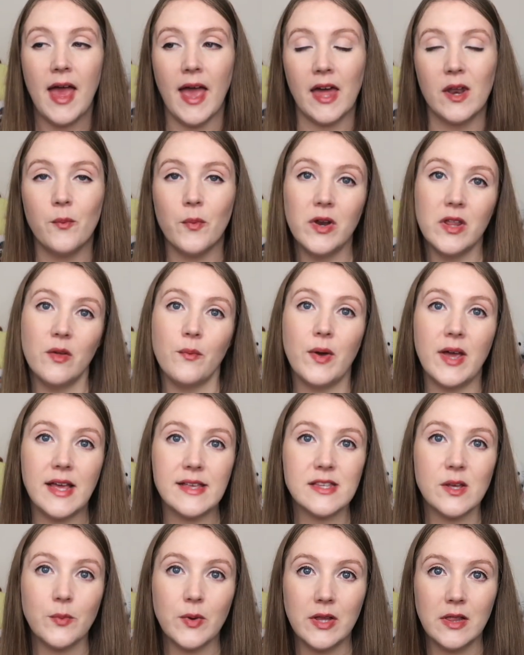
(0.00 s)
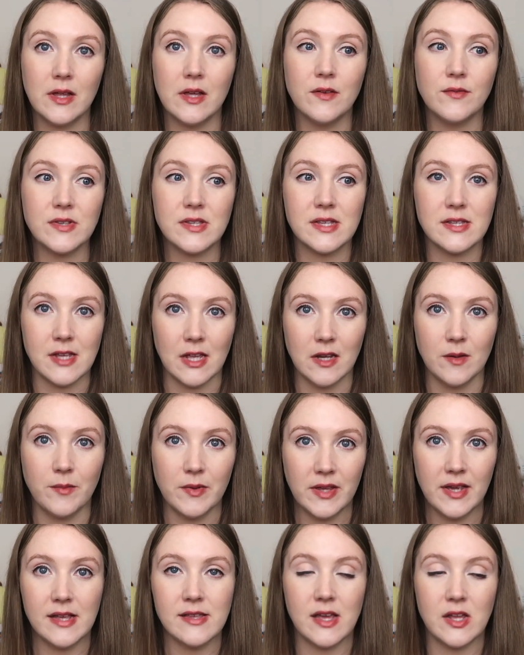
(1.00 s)
And one of the ways that we live
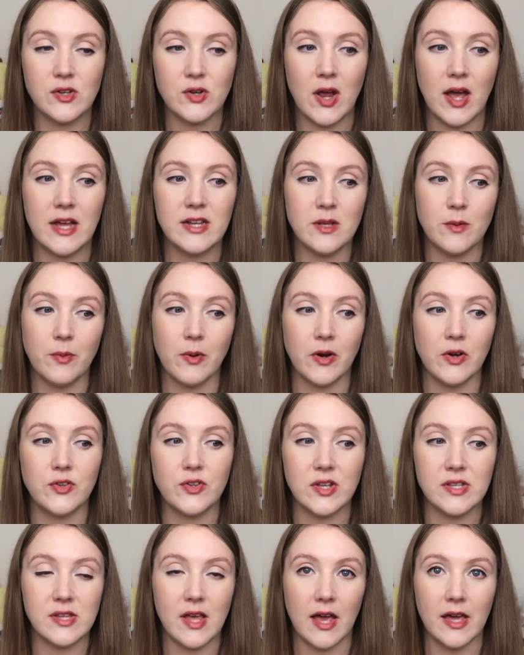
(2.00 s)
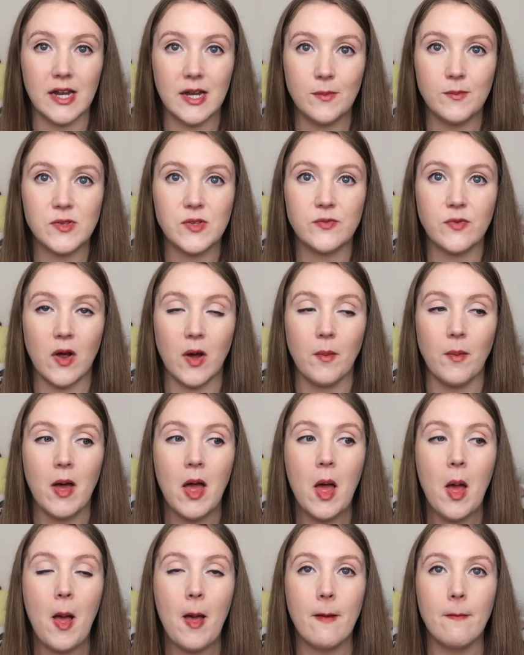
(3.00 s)
sustainably is I try to purchase items from
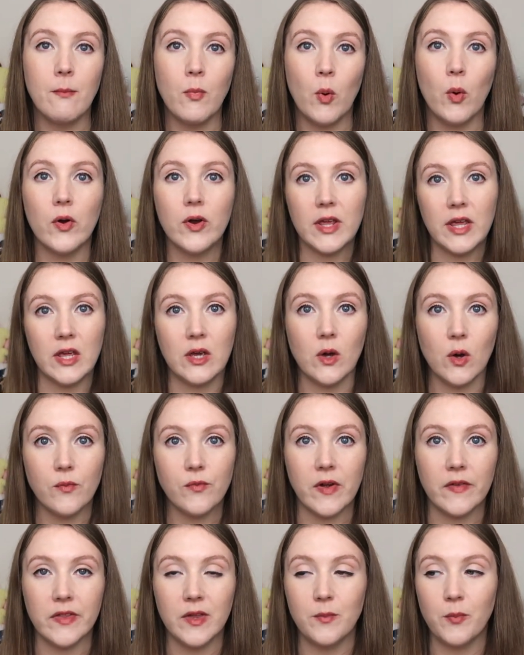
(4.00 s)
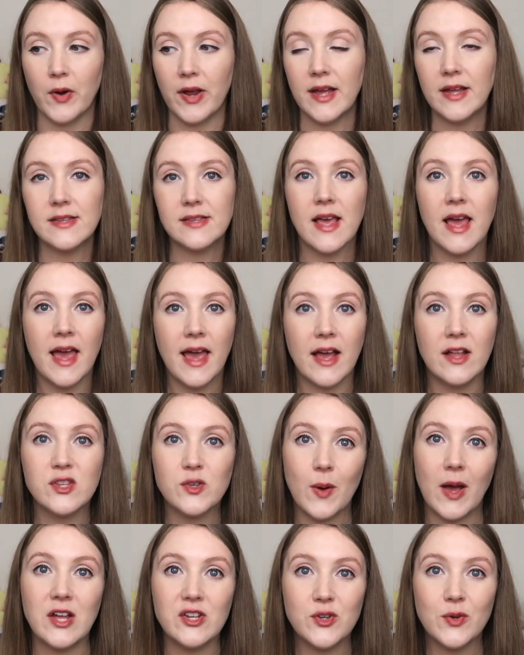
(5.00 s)
more eco-friendly brands. And
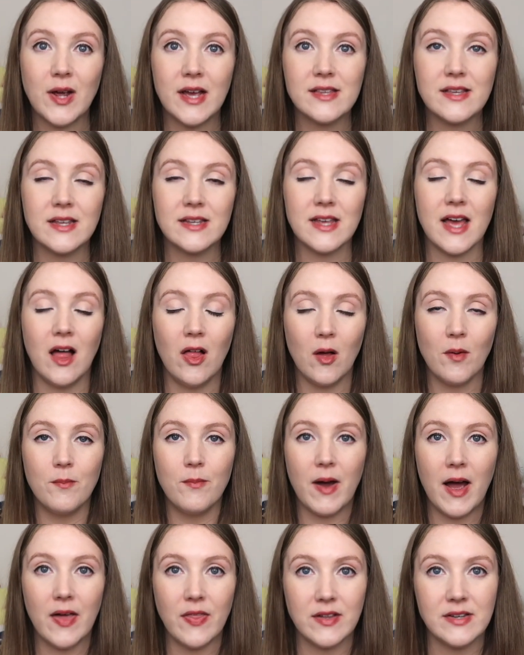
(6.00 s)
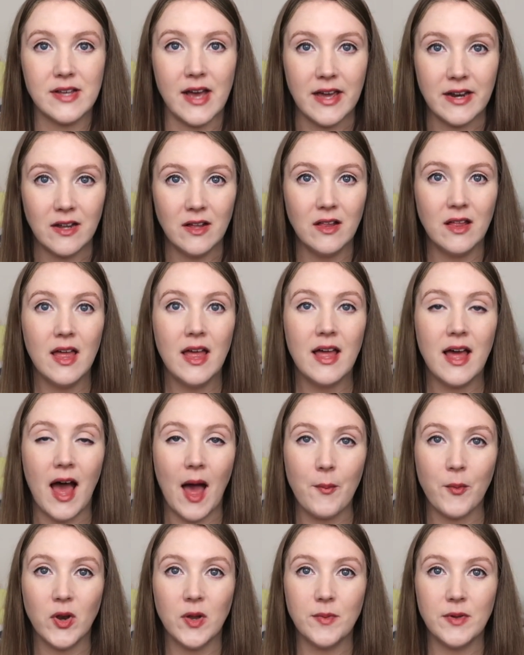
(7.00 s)
so as you guys can tell by the title,
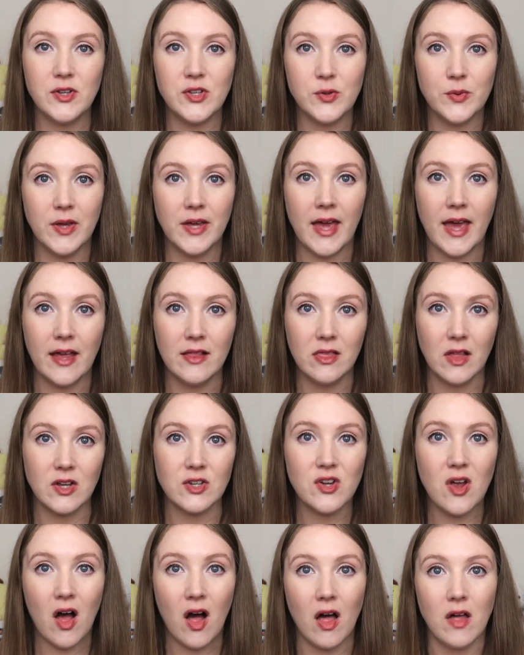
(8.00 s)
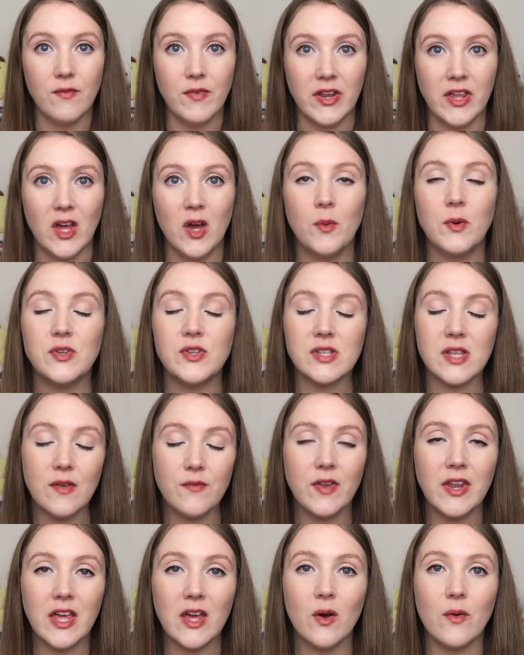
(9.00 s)
I'm going to be doing a Lush haul video, which is a
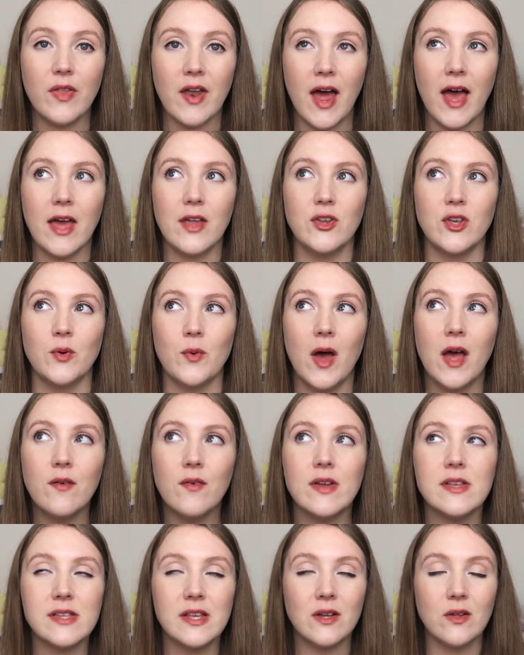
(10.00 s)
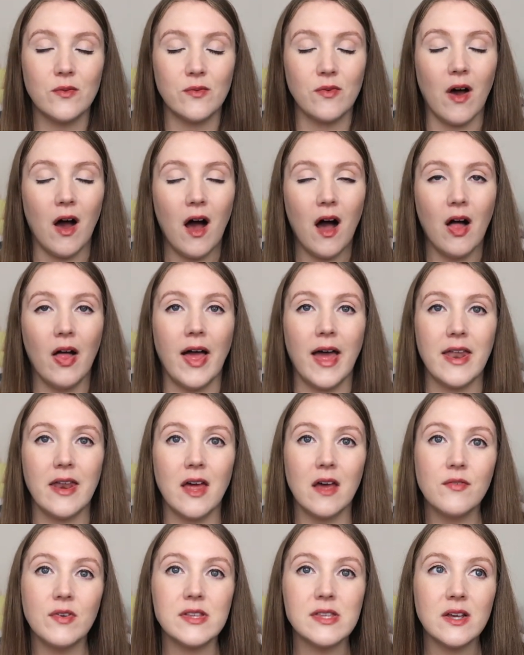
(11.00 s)
video that I do every single fall, and
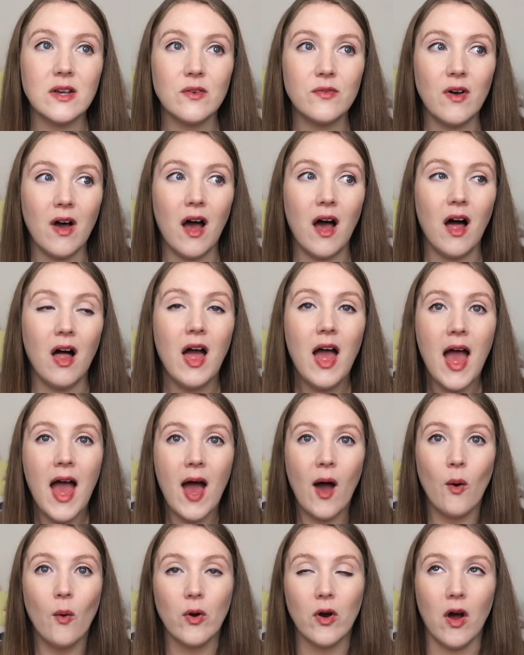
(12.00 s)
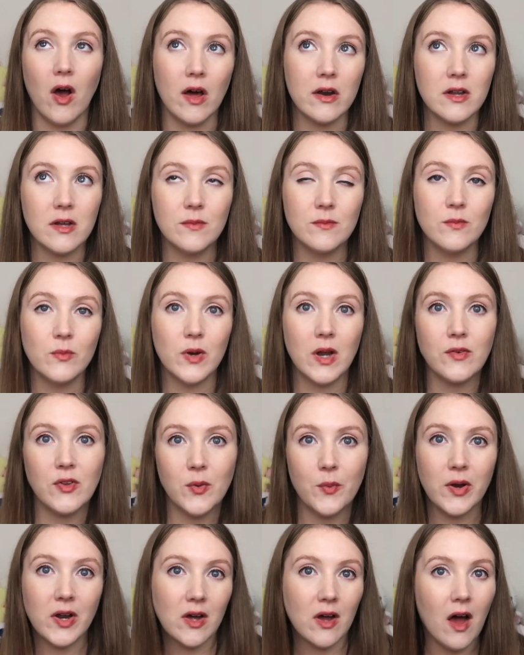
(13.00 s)
every single fall or autumn, whatever
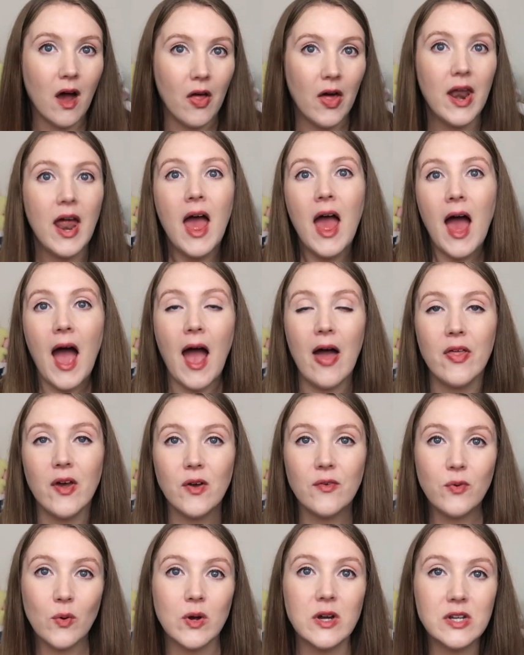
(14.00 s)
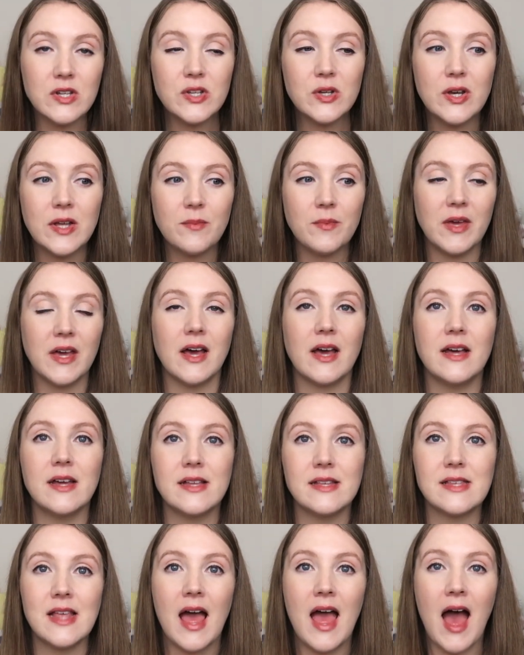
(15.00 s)
you want to call it, I look forward to it
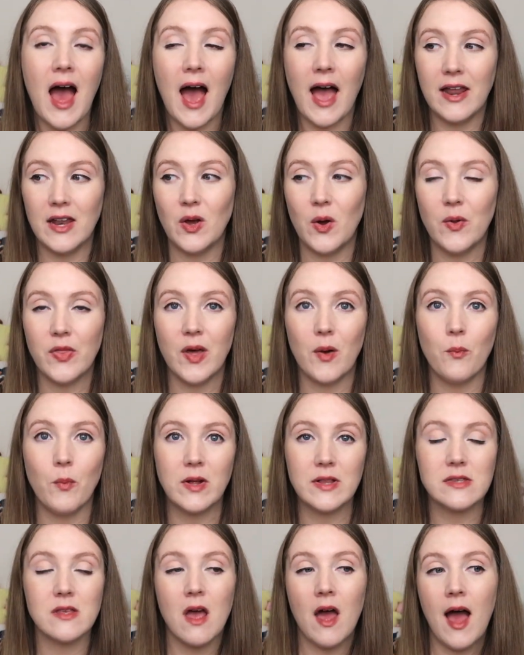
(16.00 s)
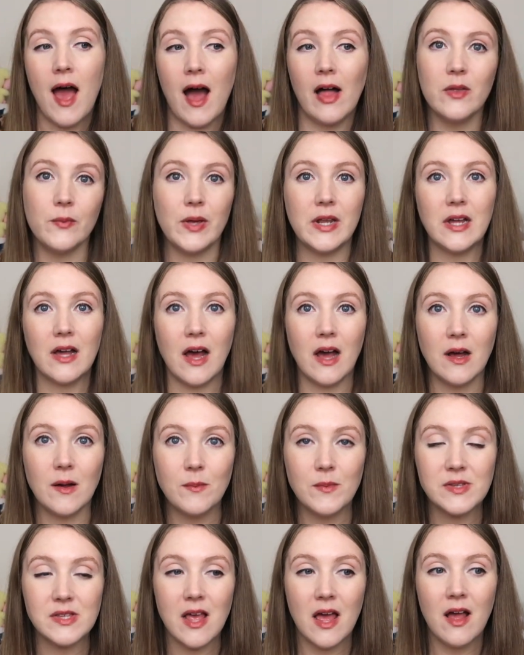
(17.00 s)
because I know that once Halloween
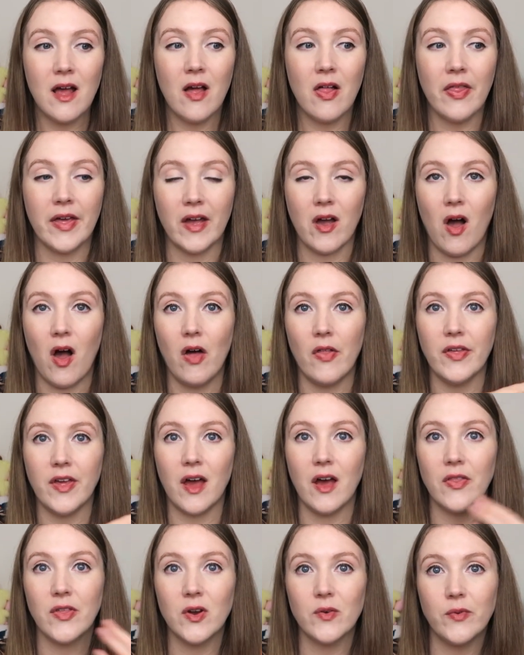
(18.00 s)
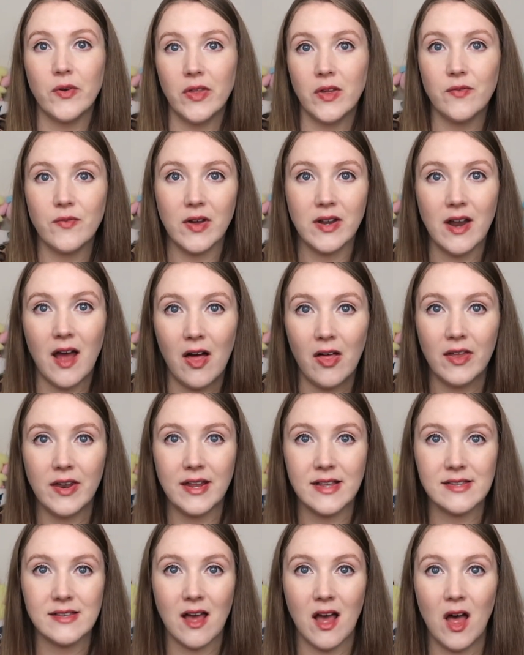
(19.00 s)
comes, like all the other really fun
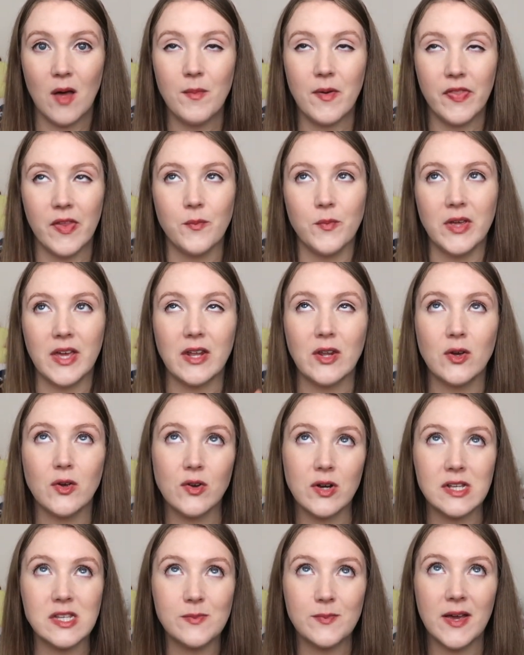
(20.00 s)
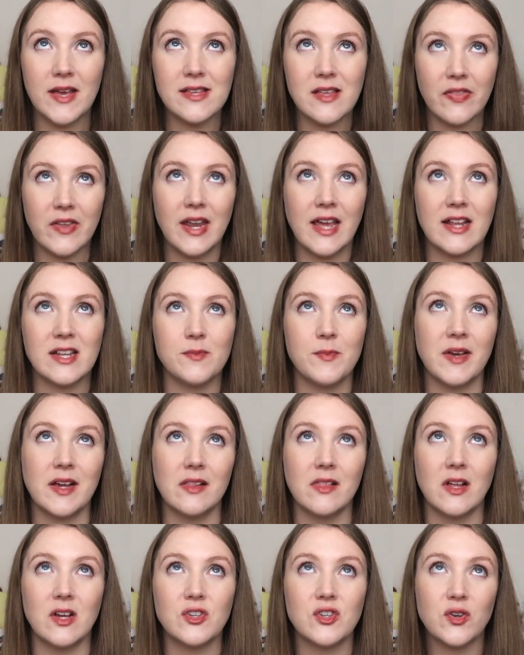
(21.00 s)
holidays come, and then we get to Christmas, and then I get to make a
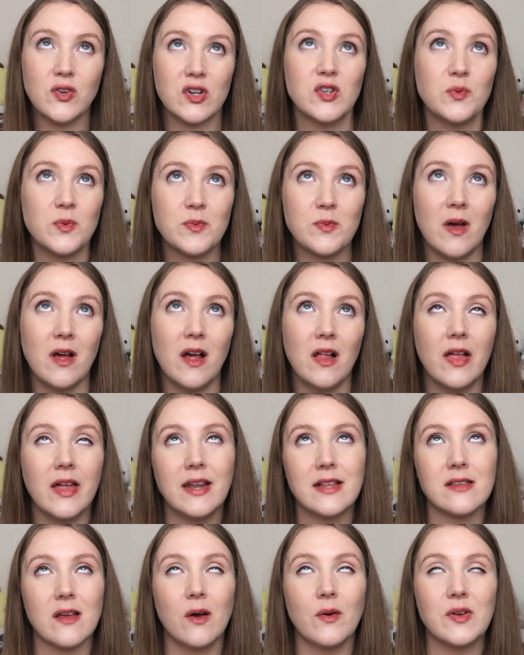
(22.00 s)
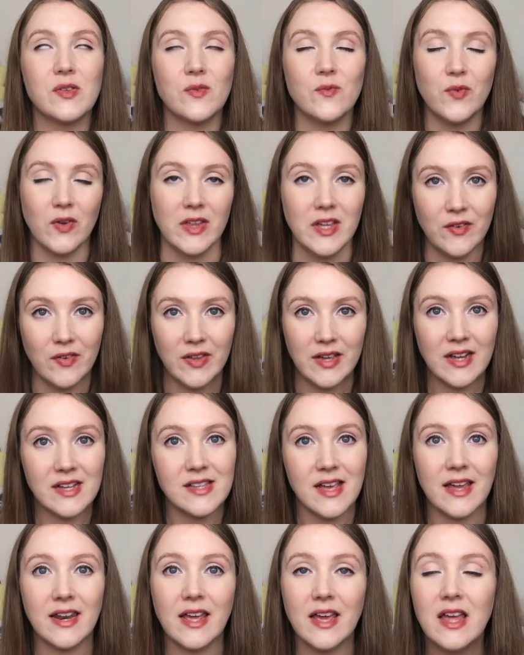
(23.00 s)
Lush Christmas haul, and it's always really
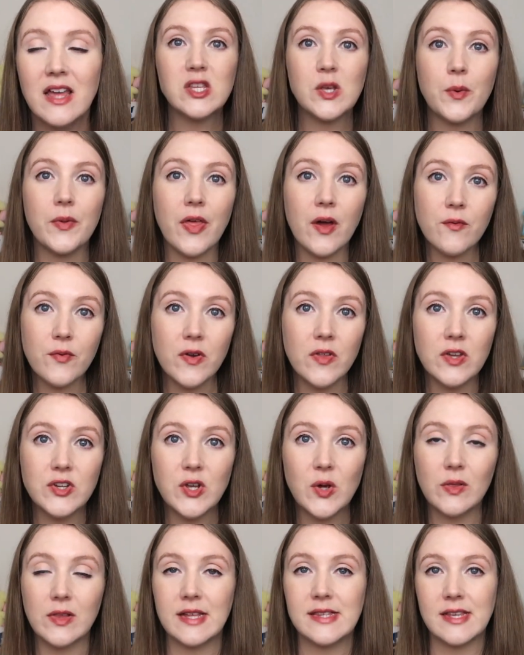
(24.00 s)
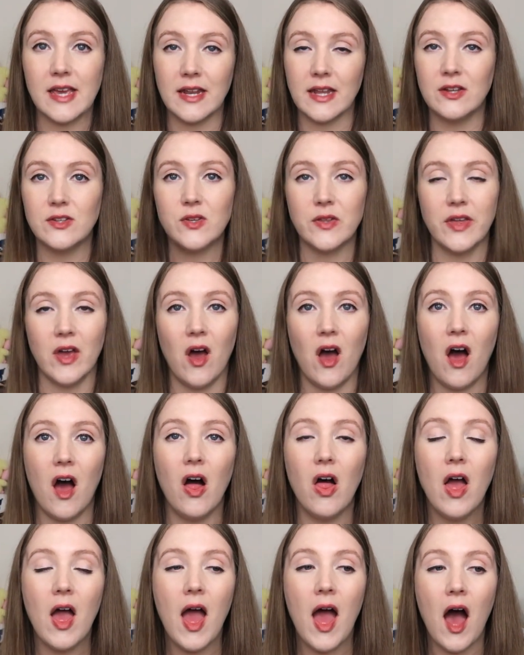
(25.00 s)
exciting. So without further ado, let's get into the
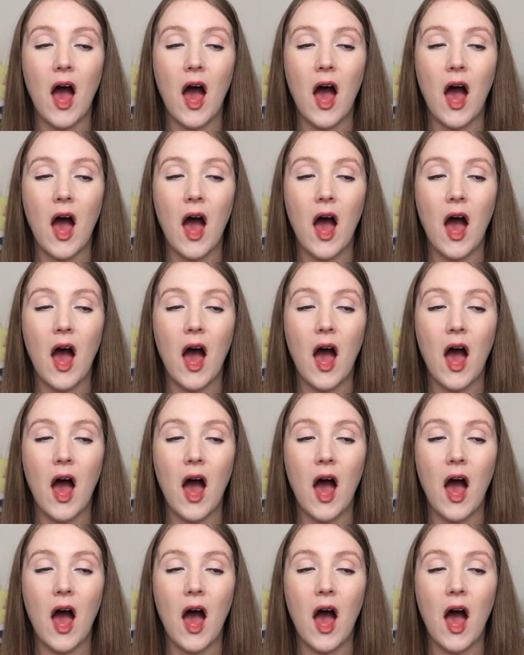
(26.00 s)
haul.